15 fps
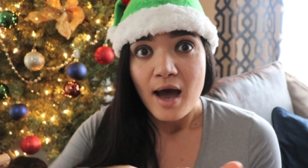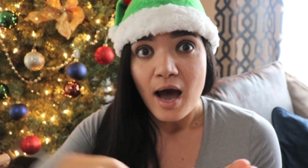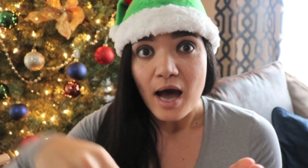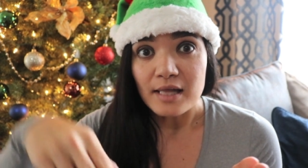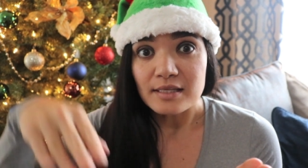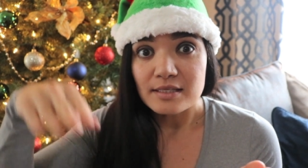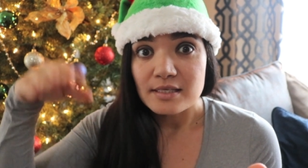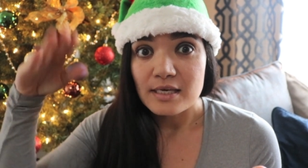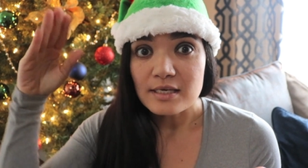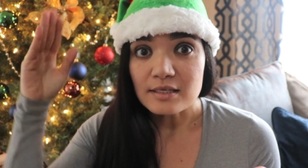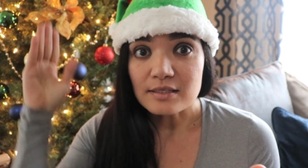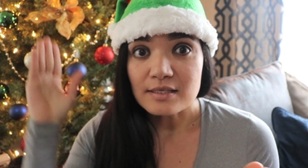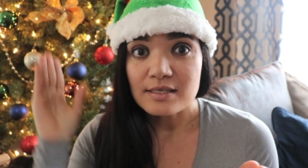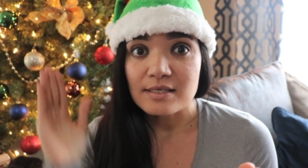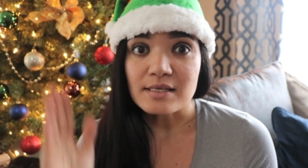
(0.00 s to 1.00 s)

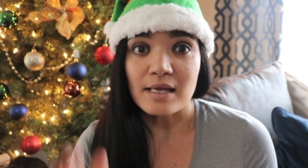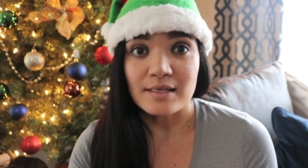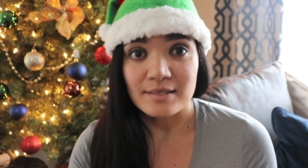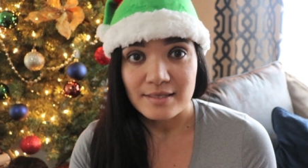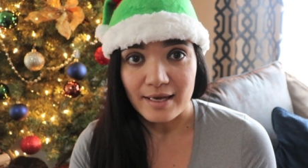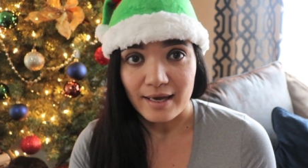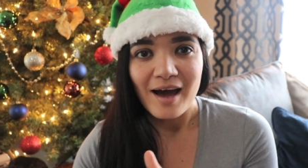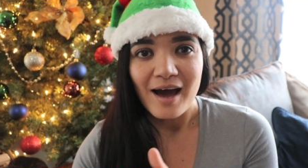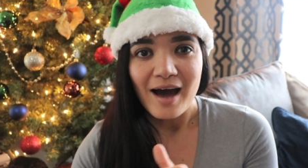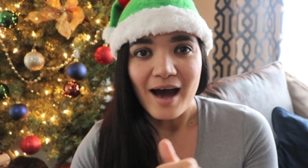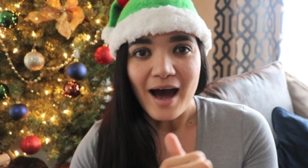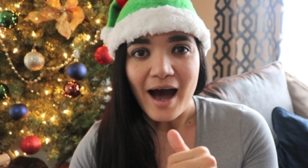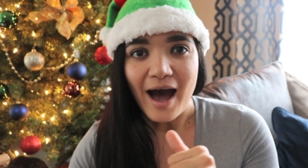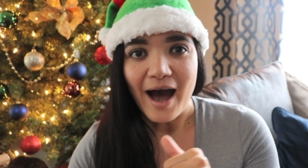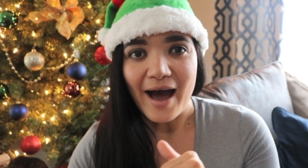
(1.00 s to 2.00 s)
until Sunday,
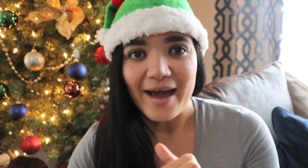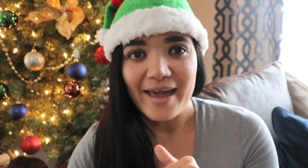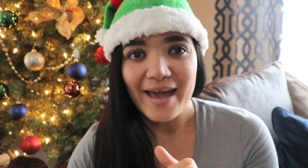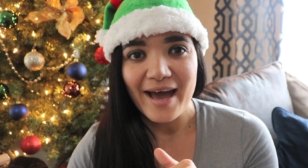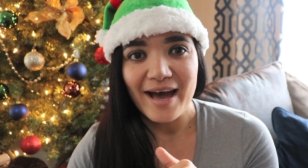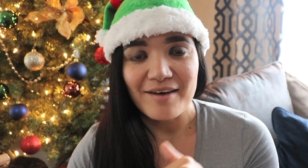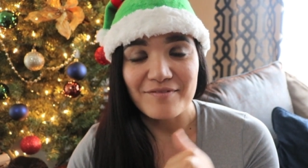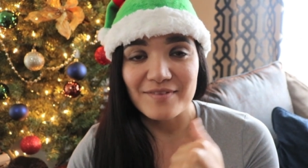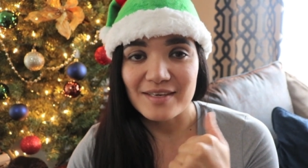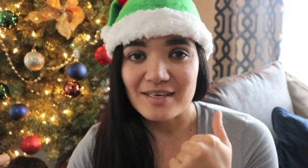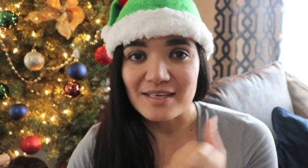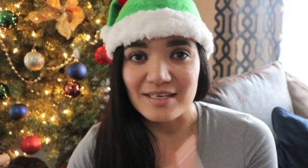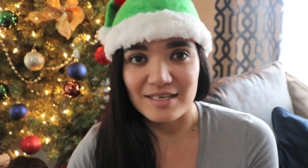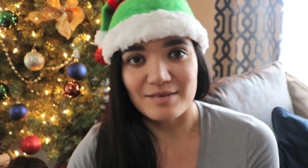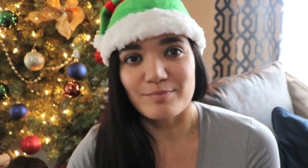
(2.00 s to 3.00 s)
I have an
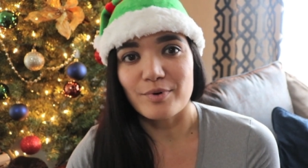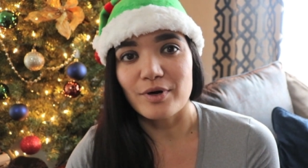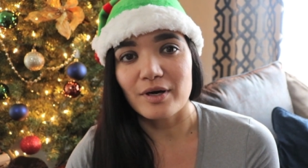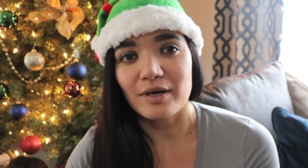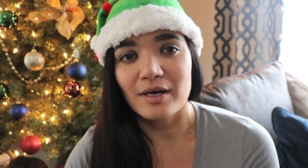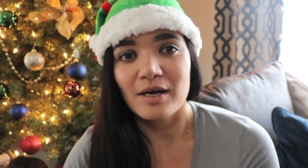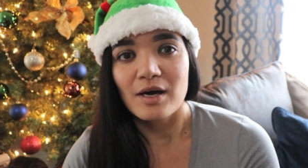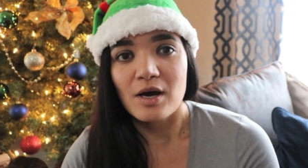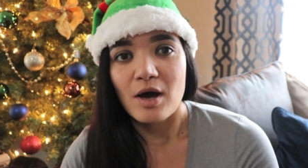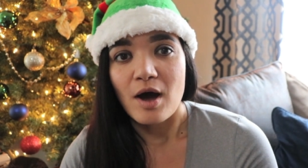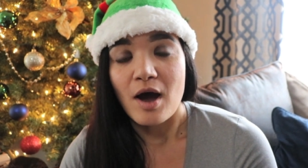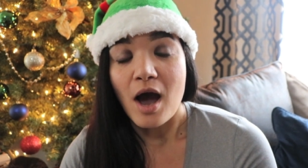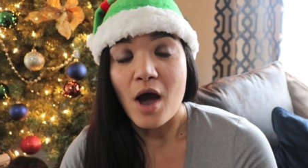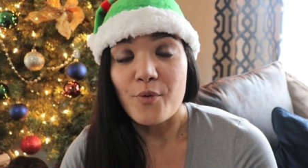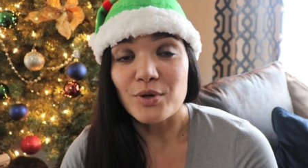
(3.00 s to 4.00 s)
ebook
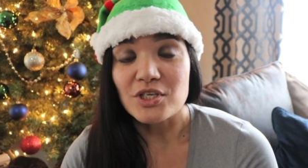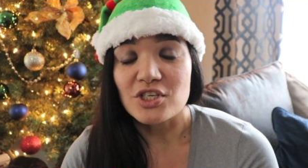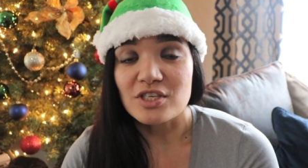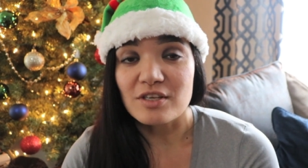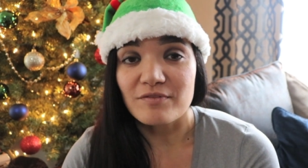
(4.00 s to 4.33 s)
which is